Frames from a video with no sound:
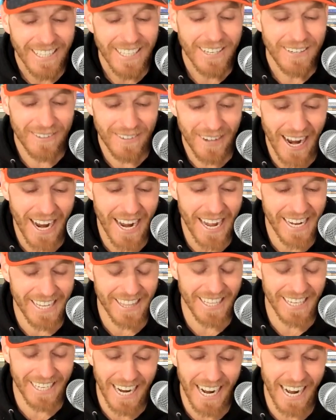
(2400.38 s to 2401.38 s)
Ryan
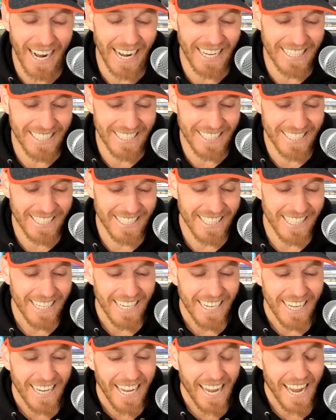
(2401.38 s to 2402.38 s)
and the guys.
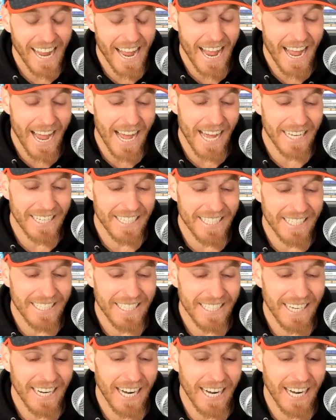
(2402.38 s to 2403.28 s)
And